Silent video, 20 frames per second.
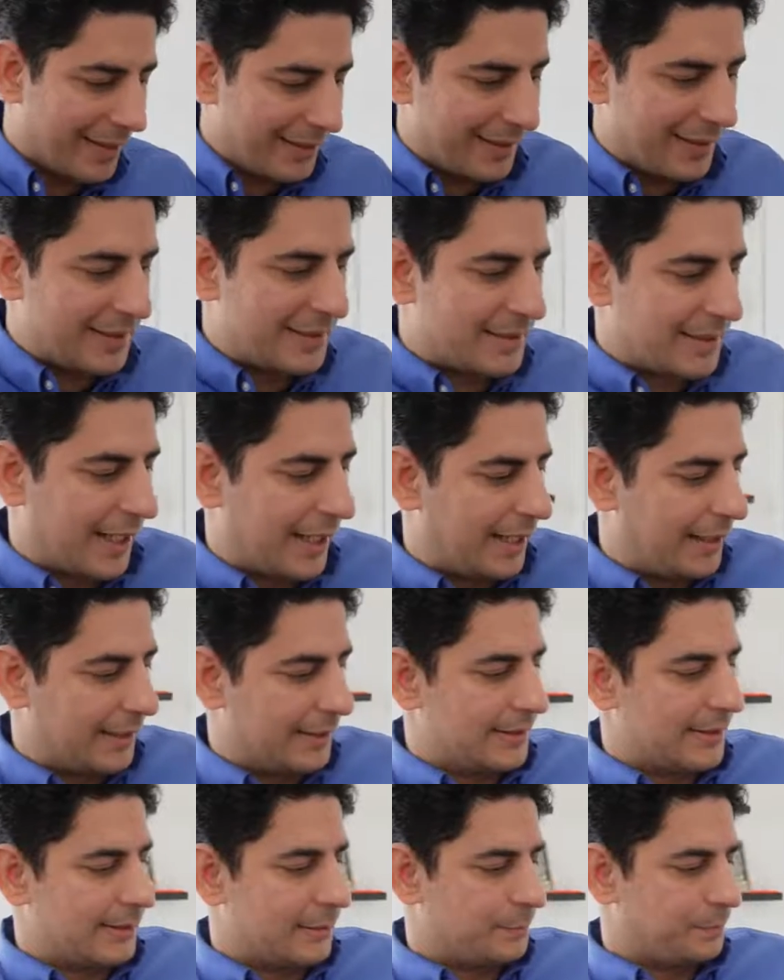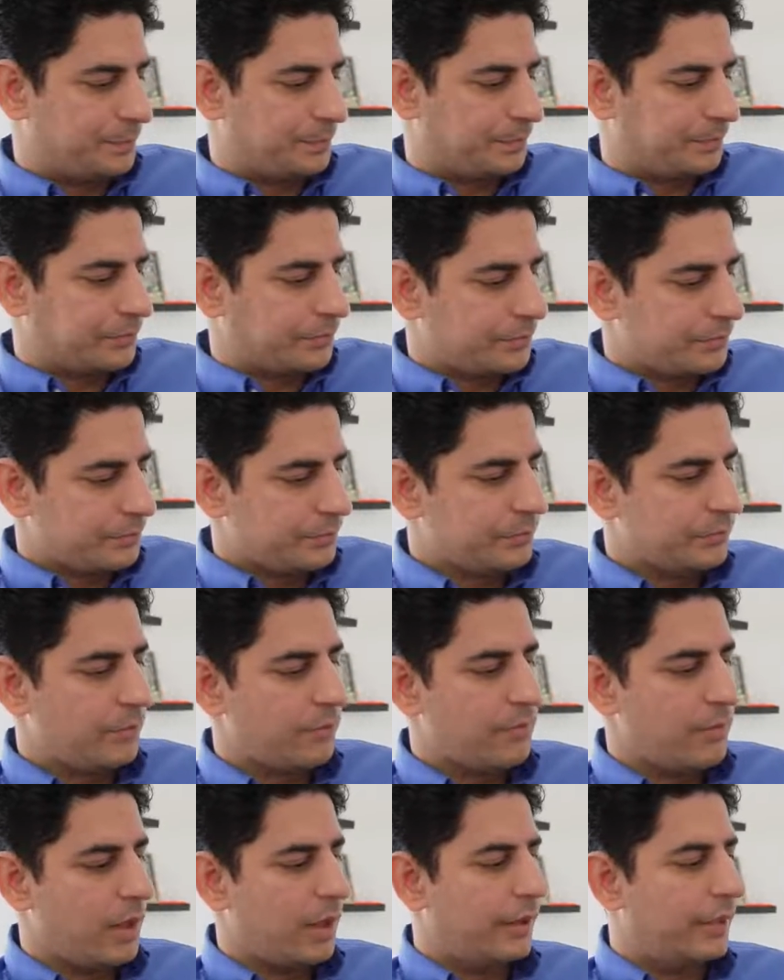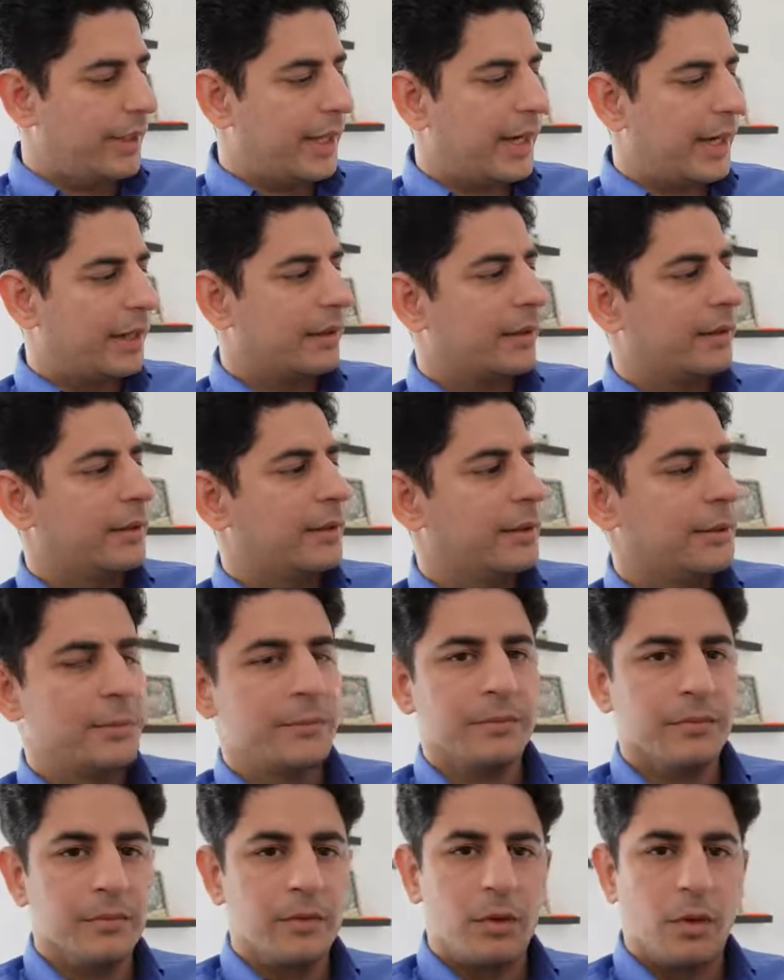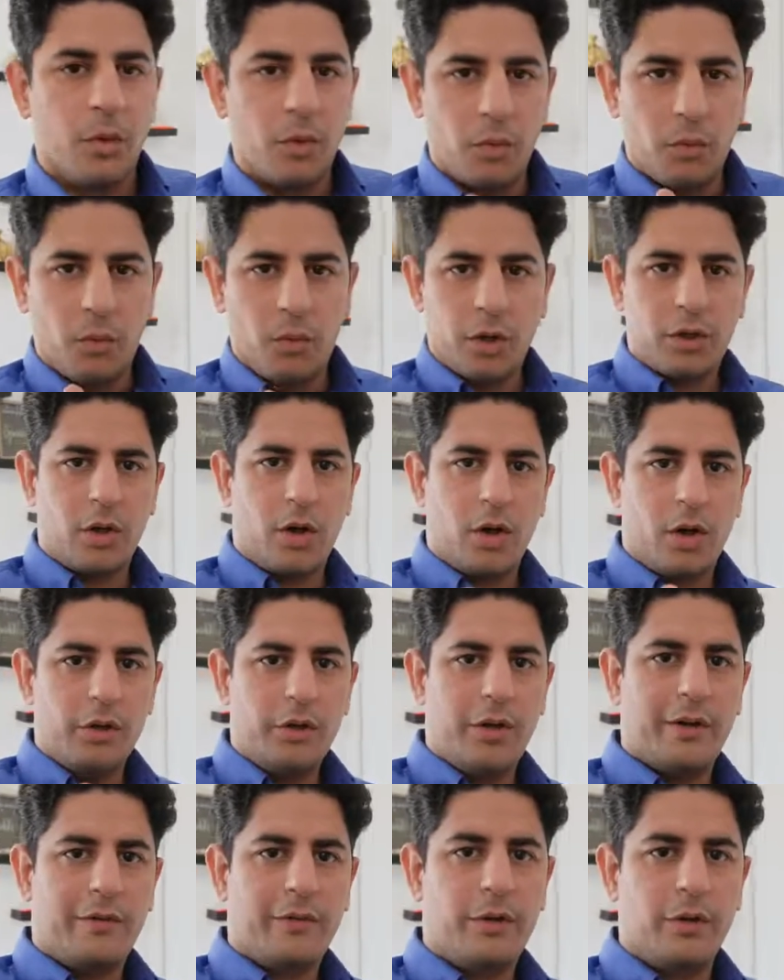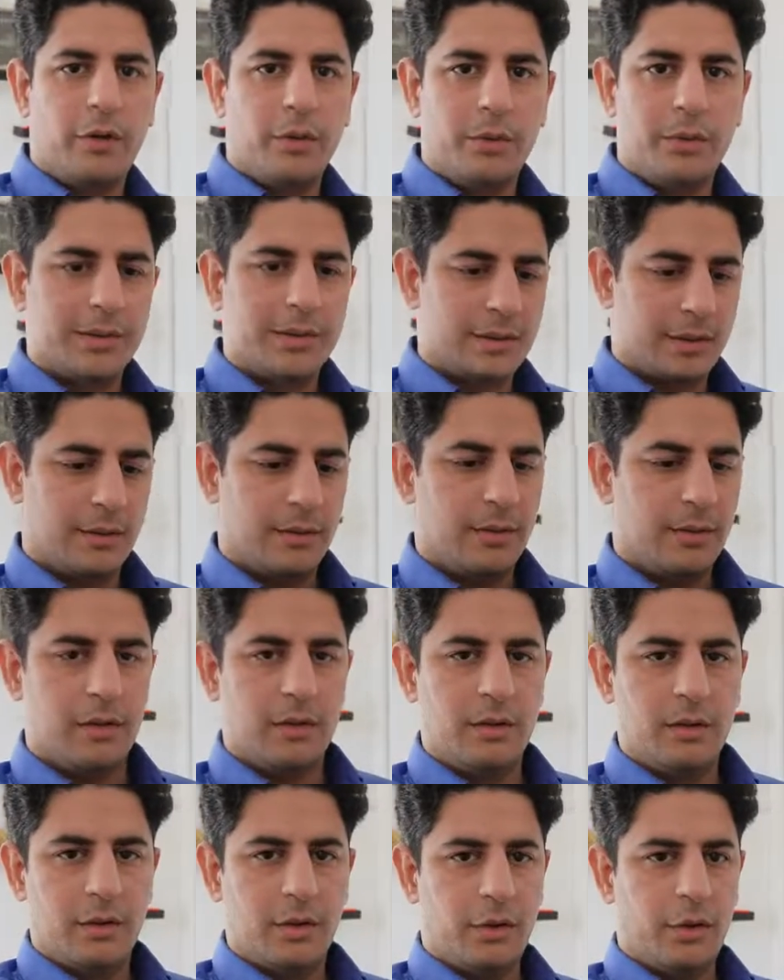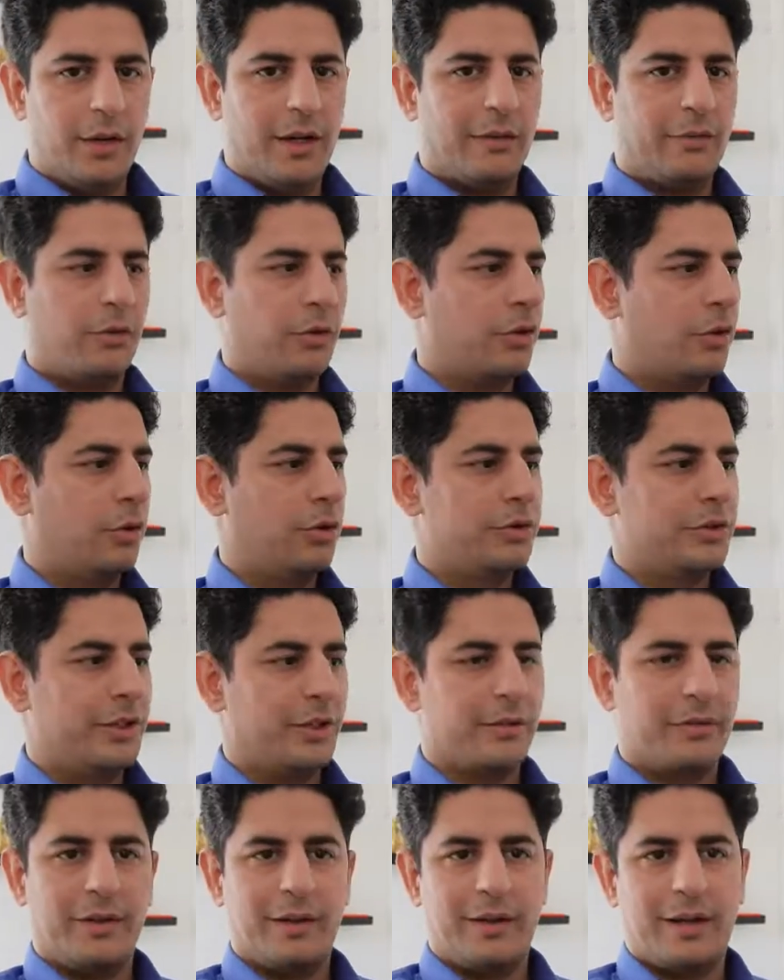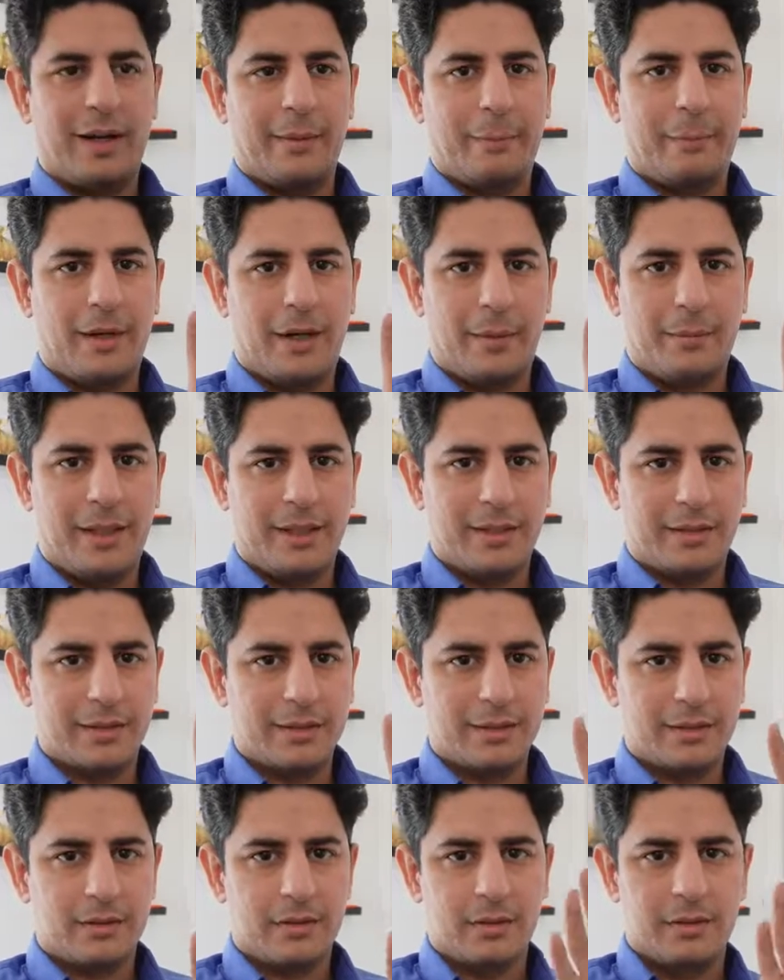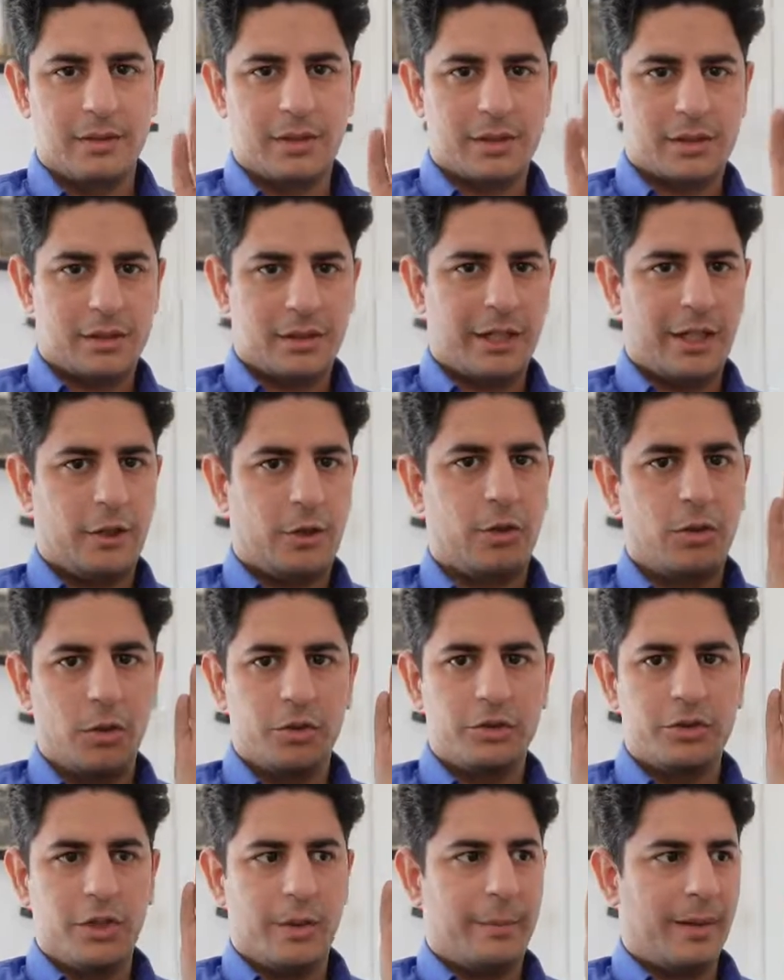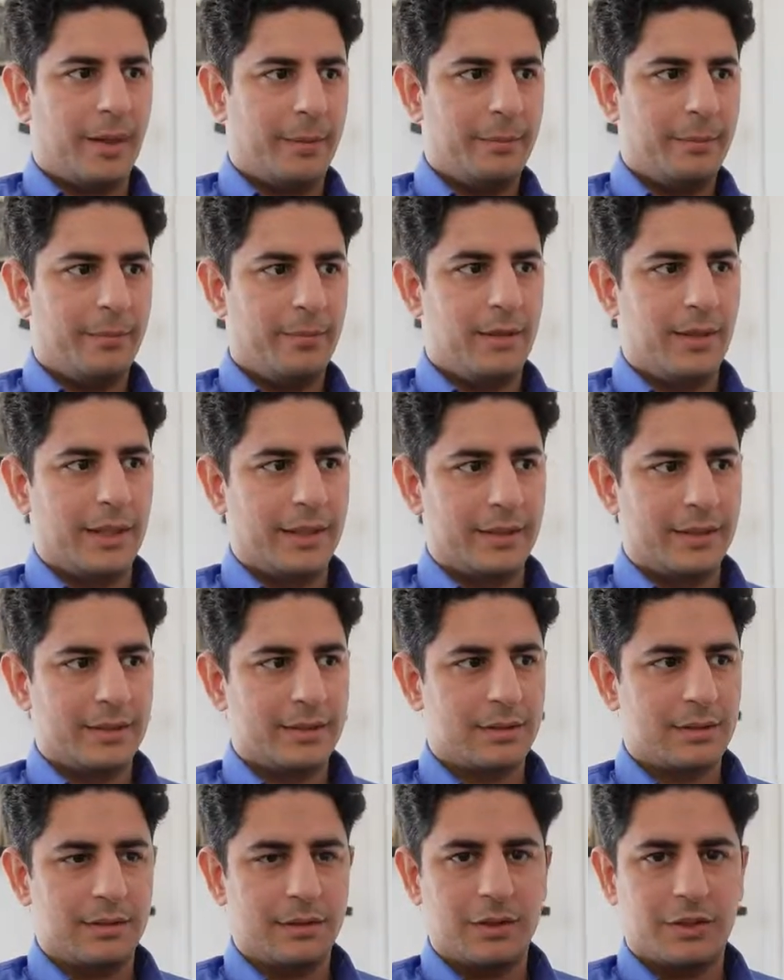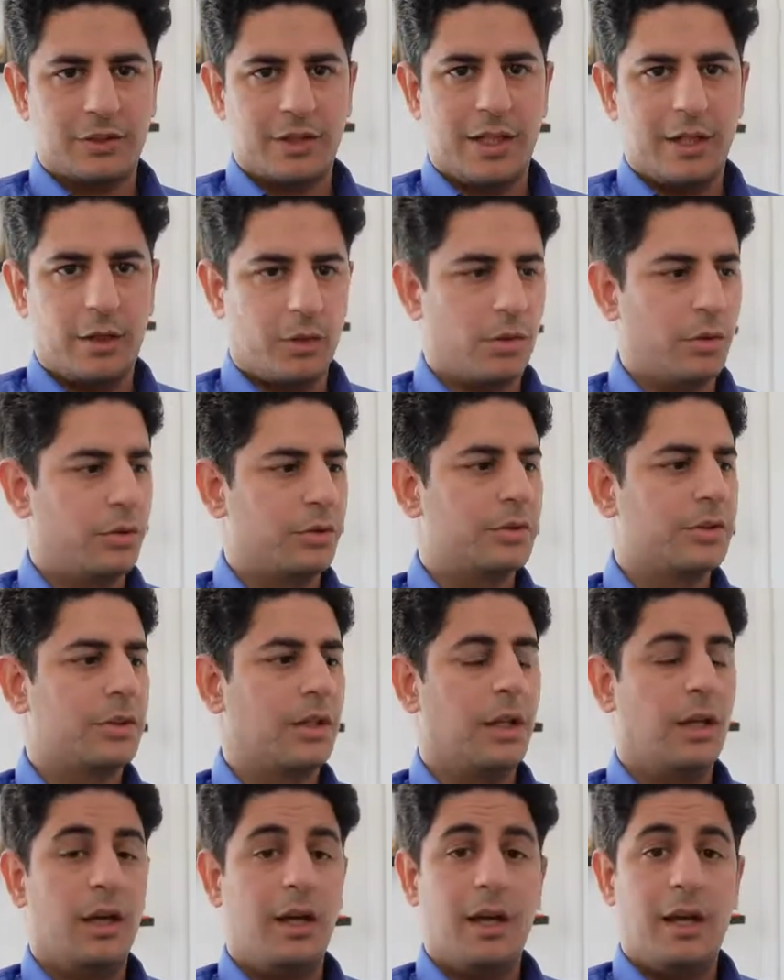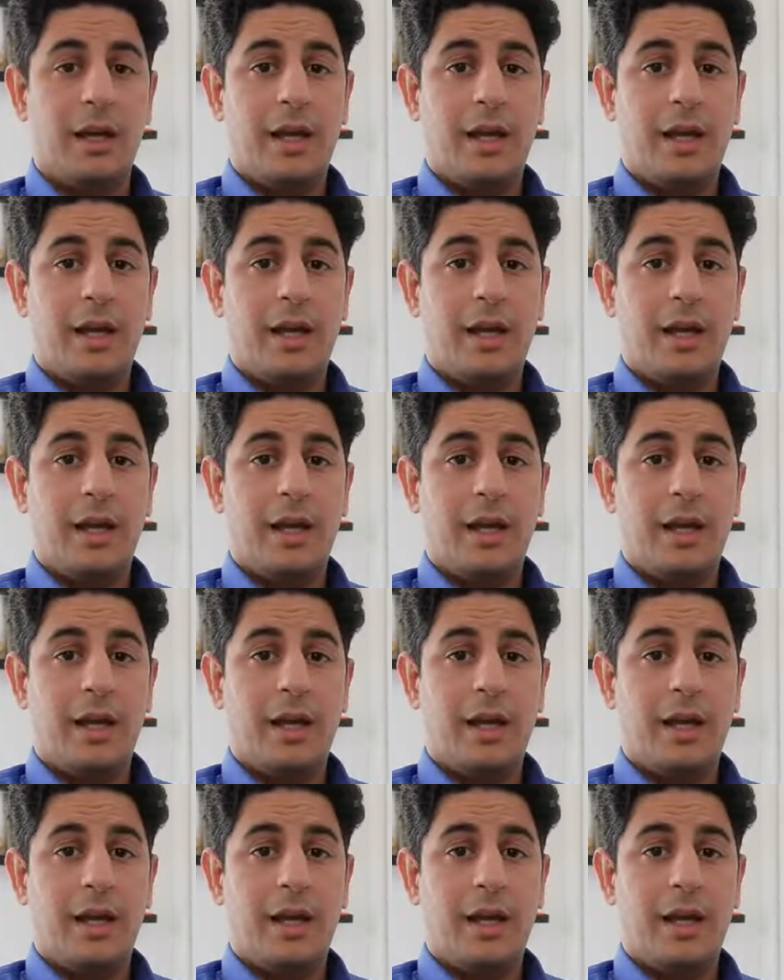And this sign is that what all you have to do is you have to close your palm like this. Just try to close your palm like this. Just try to close